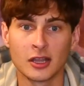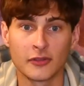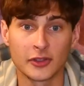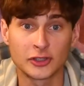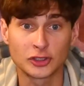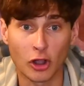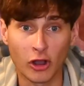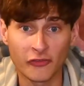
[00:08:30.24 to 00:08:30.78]

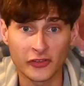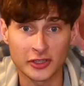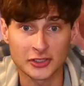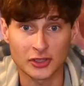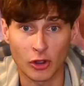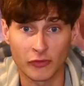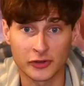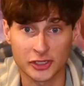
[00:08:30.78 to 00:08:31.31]
The
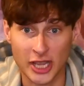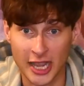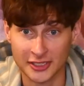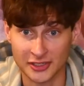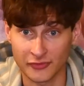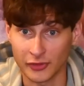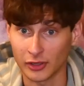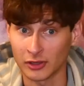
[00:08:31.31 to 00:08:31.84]
Dolphins over
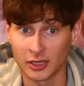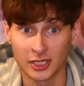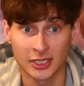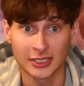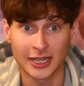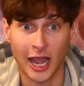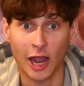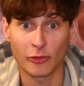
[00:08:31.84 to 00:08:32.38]
Jacksonville.
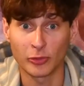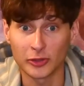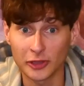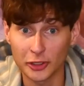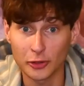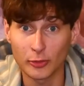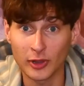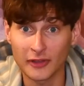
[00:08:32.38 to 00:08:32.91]
I
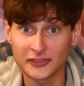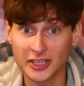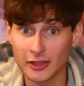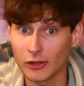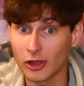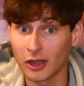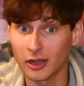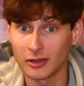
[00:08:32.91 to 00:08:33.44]
really do love
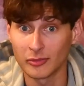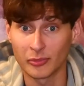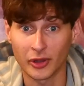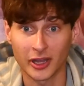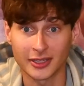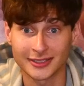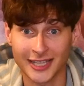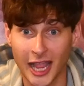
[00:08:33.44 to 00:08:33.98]
T-Law,
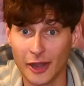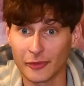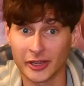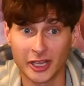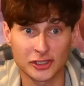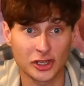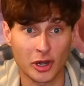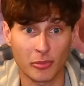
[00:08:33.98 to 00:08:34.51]
but
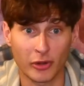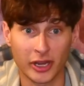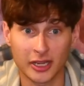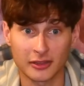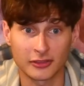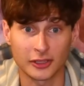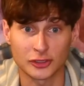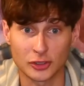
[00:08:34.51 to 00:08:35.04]
Tyreek is going to
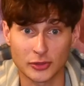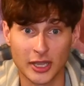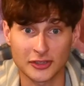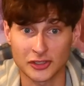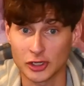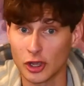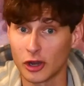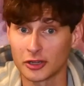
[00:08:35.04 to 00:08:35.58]
break the
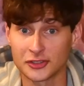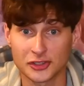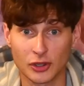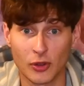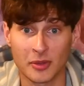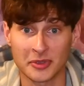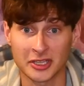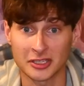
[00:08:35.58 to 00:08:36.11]
2,000 yards,
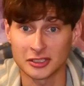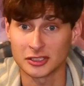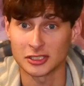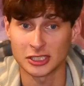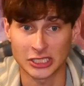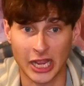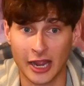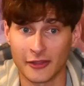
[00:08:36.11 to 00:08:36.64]
so I mean,
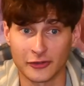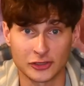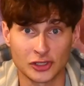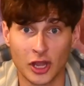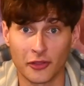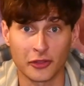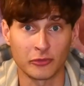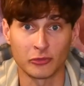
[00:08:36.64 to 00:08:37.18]
there's
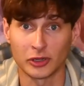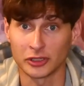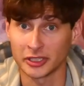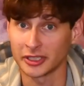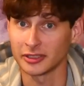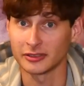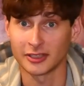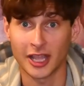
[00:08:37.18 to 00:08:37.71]
nothing
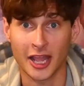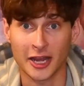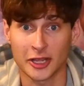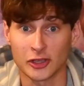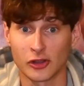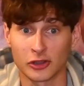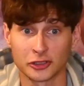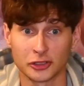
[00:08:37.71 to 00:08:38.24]
really any
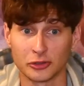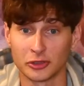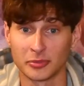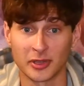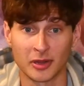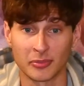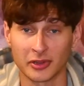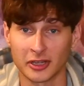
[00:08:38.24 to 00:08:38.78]
of y'all can do, to
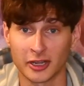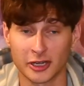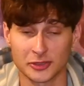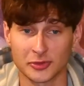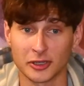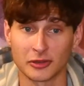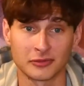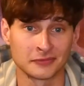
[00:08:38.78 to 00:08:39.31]
be completely
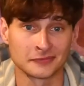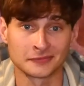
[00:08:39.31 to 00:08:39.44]
honest with you.